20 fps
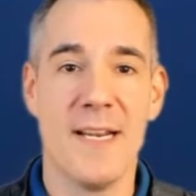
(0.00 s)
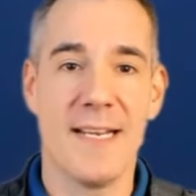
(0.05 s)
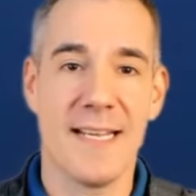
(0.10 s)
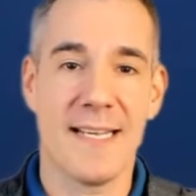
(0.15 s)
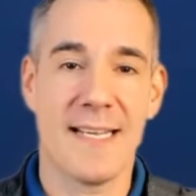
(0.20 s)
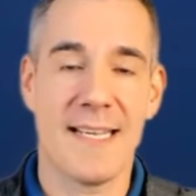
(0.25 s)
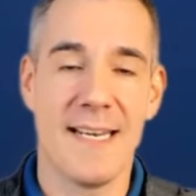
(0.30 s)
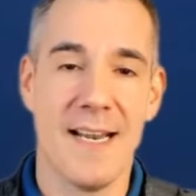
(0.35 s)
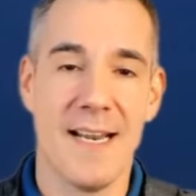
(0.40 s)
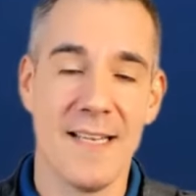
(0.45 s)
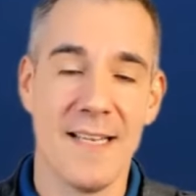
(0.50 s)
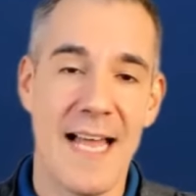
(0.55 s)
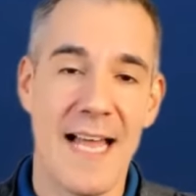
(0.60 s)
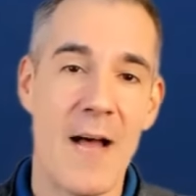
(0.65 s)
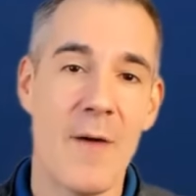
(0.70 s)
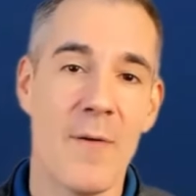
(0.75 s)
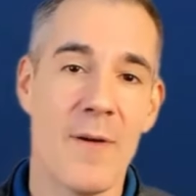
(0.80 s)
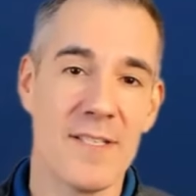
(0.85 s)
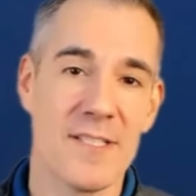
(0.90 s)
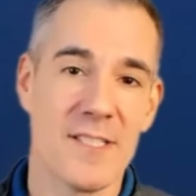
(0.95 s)
it can
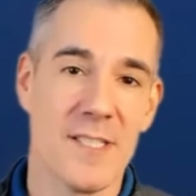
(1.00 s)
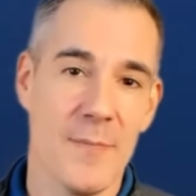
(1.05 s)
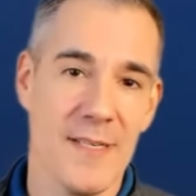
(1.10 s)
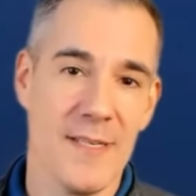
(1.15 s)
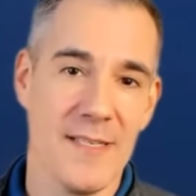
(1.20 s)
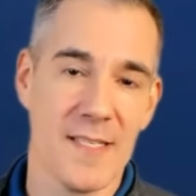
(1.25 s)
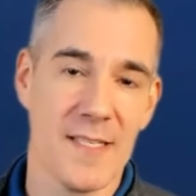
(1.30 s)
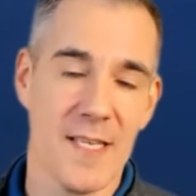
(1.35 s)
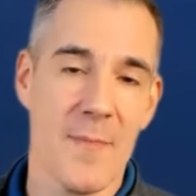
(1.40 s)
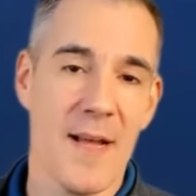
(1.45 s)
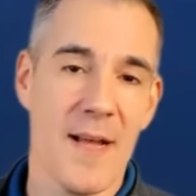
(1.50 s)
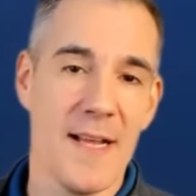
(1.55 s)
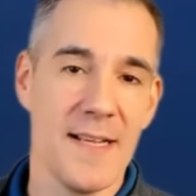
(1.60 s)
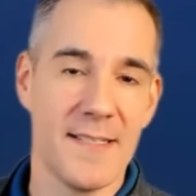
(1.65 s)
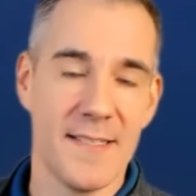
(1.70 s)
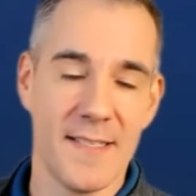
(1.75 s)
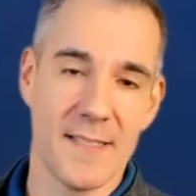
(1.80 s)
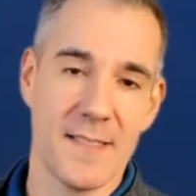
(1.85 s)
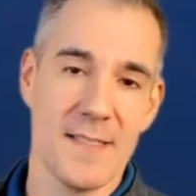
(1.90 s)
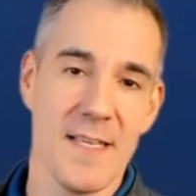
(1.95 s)
allow us to be
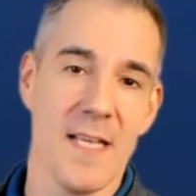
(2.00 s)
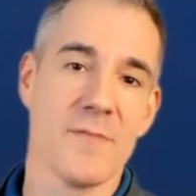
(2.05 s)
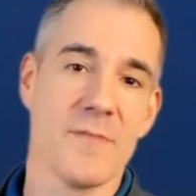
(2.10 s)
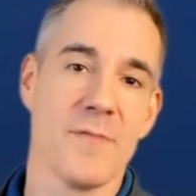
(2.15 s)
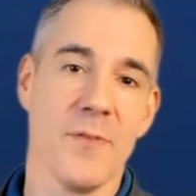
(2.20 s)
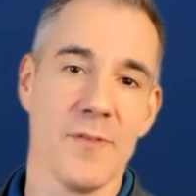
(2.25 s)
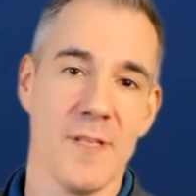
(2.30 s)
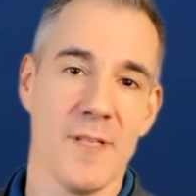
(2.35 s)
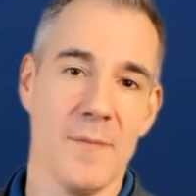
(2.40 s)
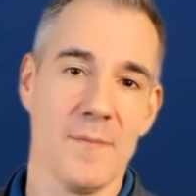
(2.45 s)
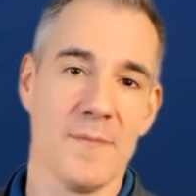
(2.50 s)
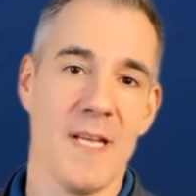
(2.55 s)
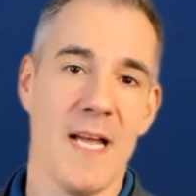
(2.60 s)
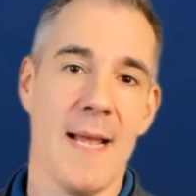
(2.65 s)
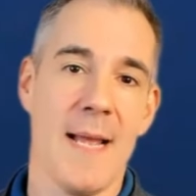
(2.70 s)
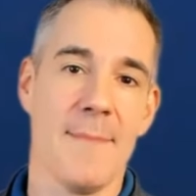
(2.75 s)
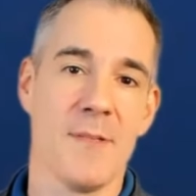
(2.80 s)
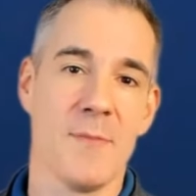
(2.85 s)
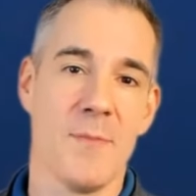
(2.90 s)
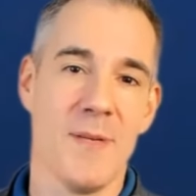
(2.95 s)
semi-successful
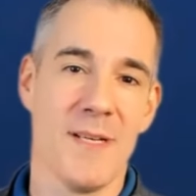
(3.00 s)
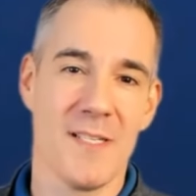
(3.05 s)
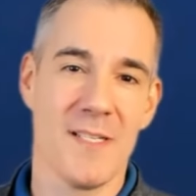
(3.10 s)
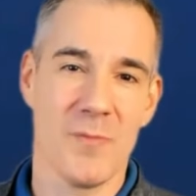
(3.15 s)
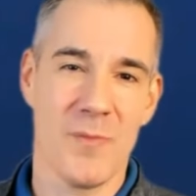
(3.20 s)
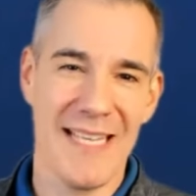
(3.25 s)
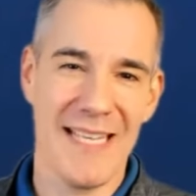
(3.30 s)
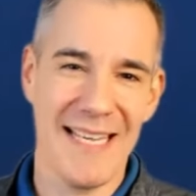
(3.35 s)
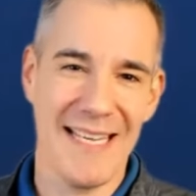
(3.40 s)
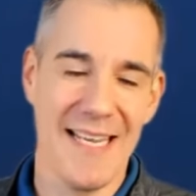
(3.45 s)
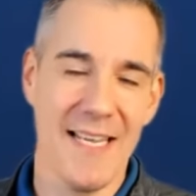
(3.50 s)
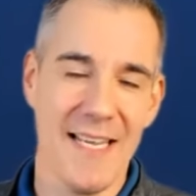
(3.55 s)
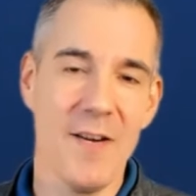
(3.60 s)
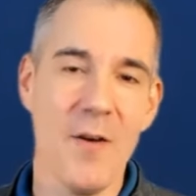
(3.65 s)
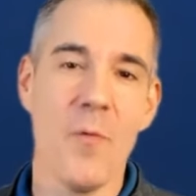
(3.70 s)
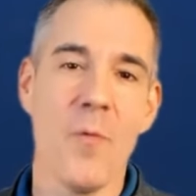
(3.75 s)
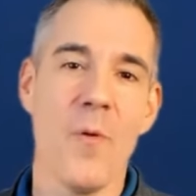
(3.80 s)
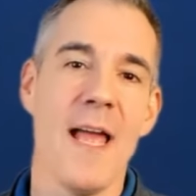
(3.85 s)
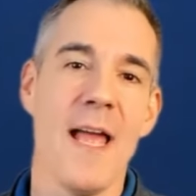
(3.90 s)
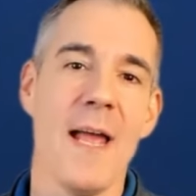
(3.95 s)
sometimes because we can get
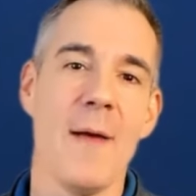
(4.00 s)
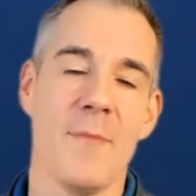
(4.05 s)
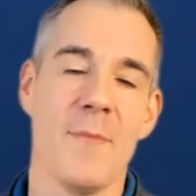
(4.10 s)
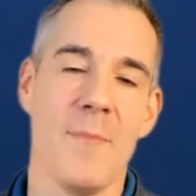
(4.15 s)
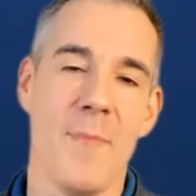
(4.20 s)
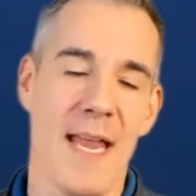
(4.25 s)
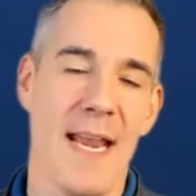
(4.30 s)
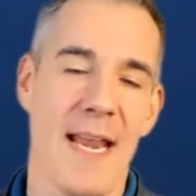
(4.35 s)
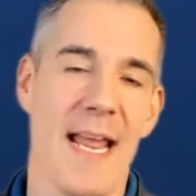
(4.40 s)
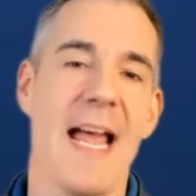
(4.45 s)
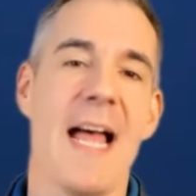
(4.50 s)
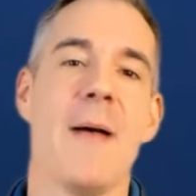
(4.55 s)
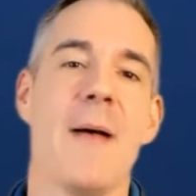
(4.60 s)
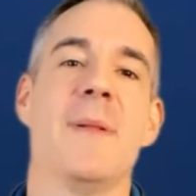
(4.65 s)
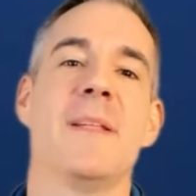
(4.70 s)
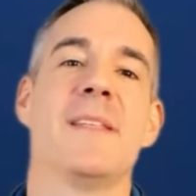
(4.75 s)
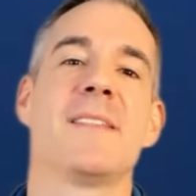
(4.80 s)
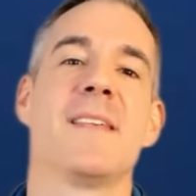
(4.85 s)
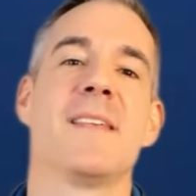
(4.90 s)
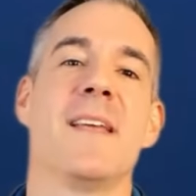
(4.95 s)
away with bad
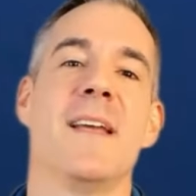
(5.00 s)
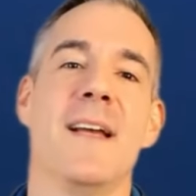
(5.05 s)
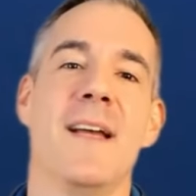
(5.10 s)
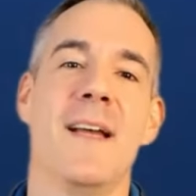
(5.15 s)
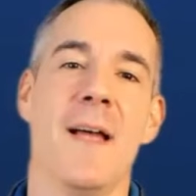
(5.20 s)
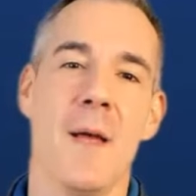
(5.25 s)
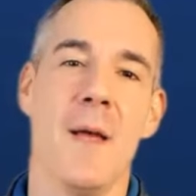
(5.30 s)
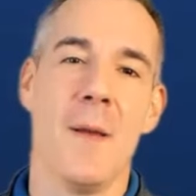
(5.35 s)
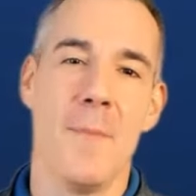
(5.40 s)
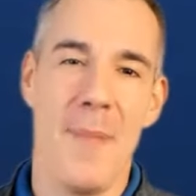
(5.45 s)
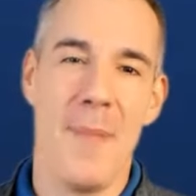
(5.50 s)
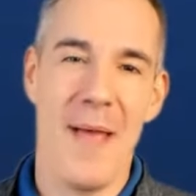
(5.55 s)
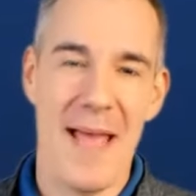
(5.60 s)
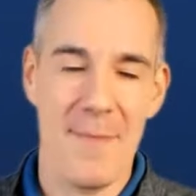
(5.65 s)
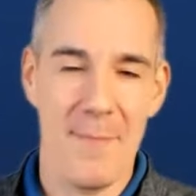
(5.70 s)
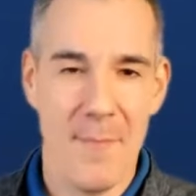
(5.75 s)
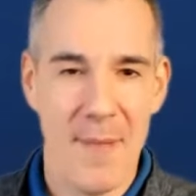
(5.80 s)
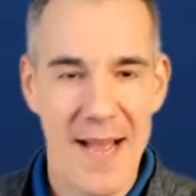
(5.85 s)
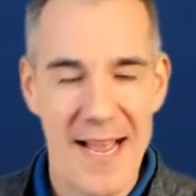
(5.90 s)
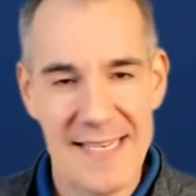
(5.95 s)
habits,
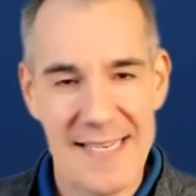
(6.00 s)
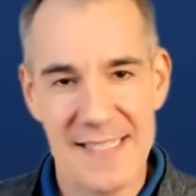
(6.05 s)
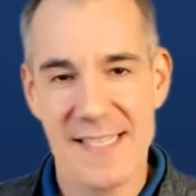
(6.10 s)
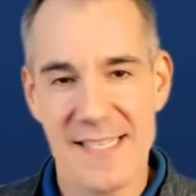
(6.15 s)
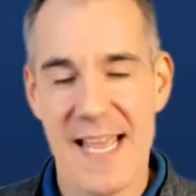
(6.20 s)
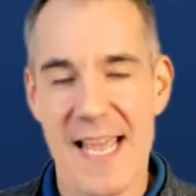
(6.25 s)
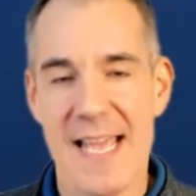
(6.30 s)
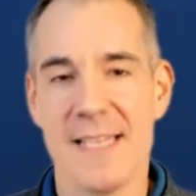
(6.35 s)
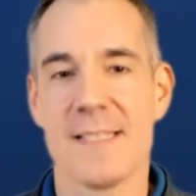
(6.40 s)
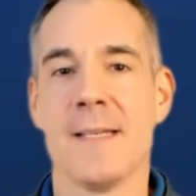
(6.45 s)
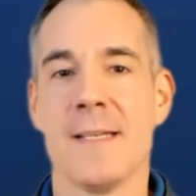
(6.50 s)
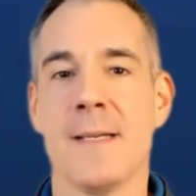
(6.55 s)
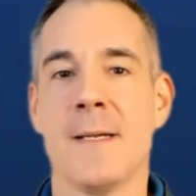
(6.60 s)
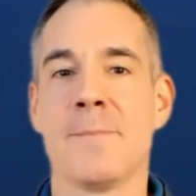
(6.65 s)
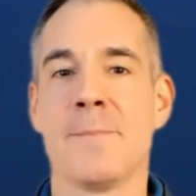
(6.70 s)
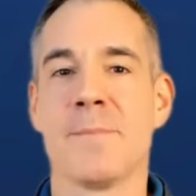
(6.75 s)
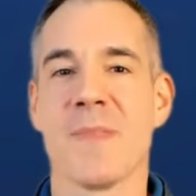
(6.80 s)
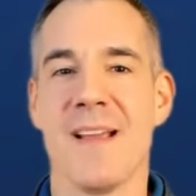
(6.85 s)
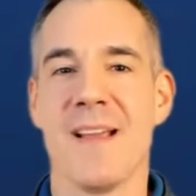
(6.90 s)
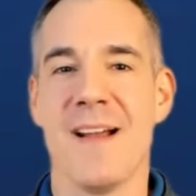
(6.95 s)
bad mindset,
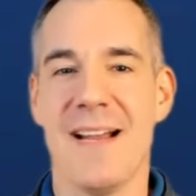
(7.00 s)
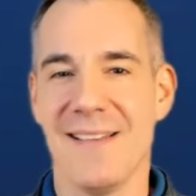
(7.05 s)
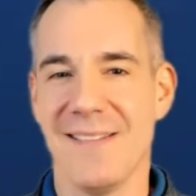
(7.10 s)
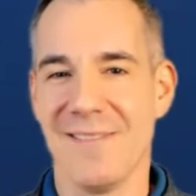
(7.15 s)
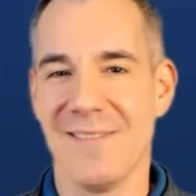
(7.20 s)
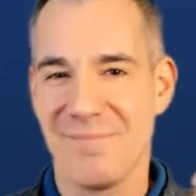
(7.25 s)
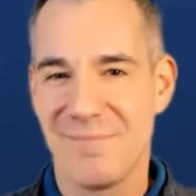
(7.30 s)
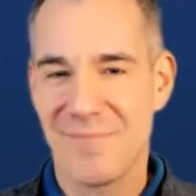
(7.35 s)
right?